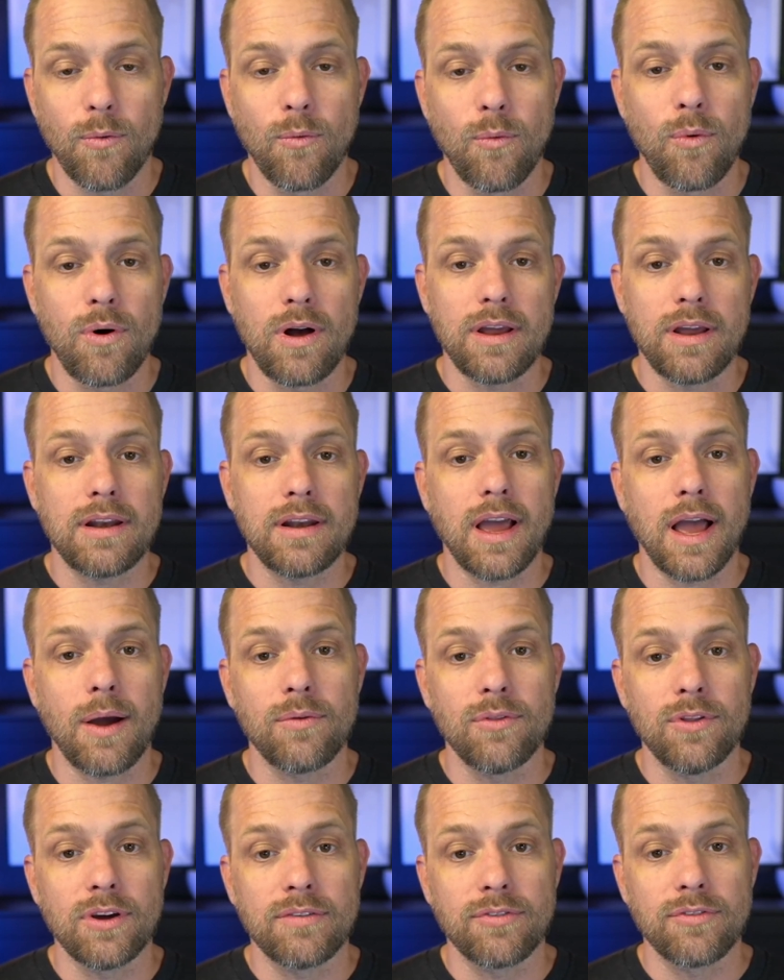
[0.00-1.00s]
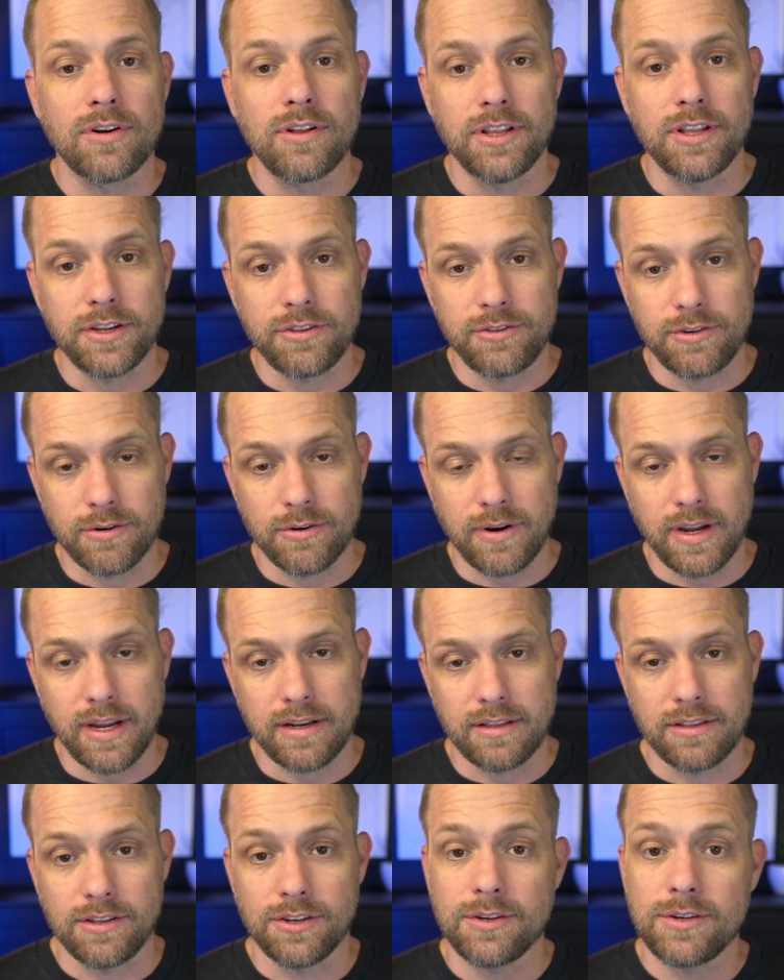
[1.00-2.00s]
One, I would look for click-through
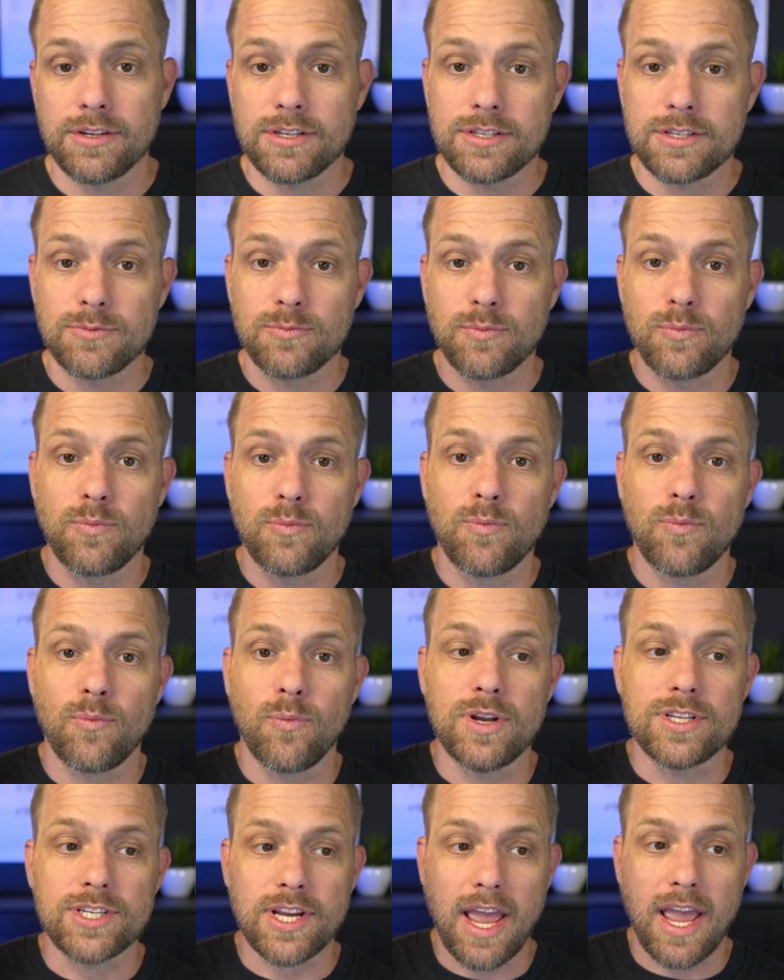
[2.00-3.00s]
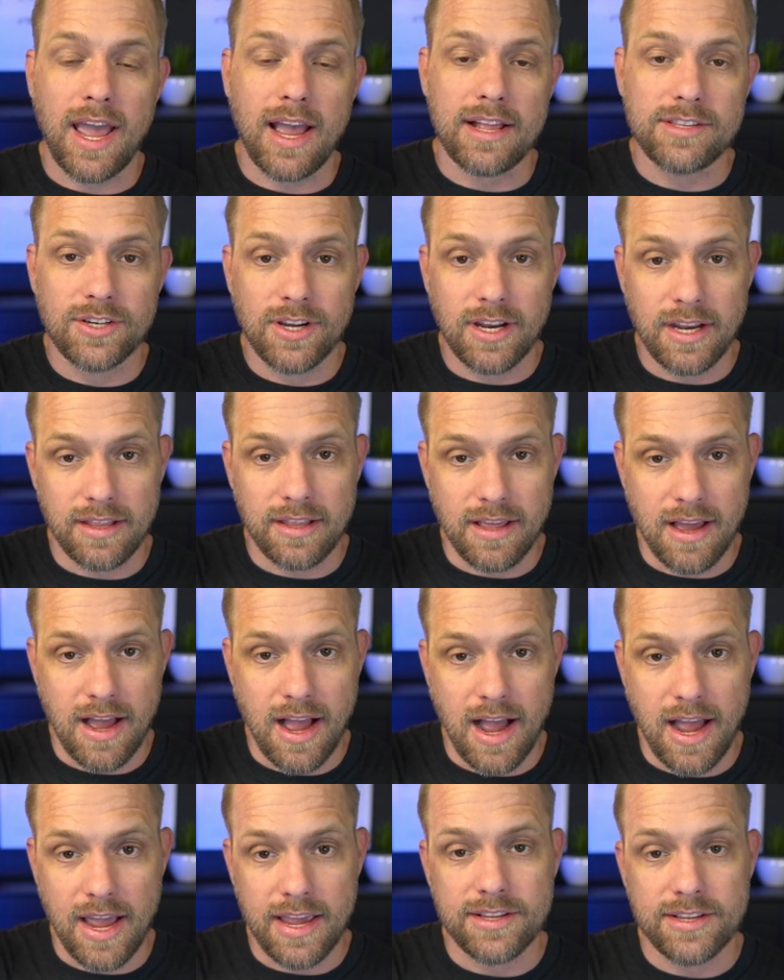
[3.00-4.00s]
rate. Look which, which ads are getting the
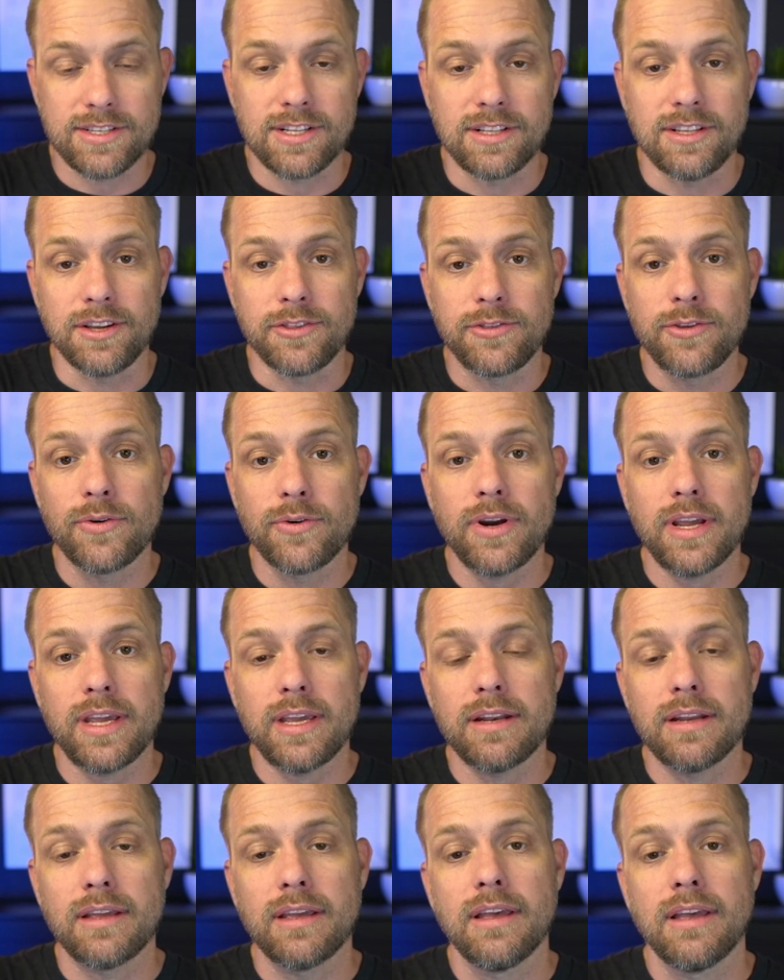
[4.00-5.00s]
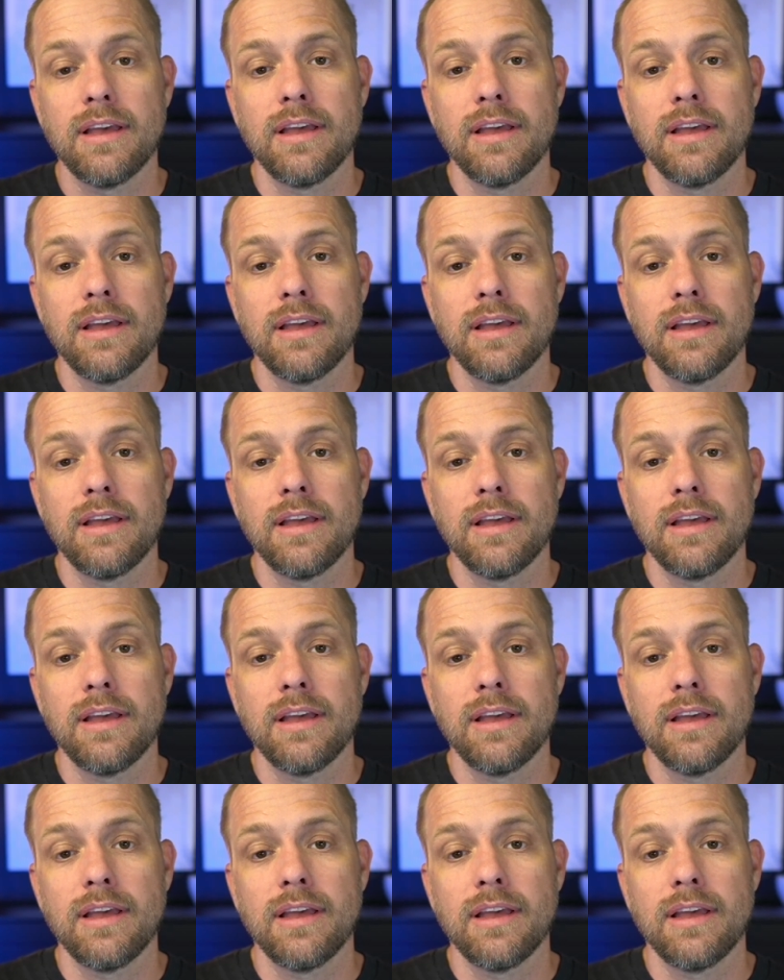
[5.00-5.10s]
highest click-through rate.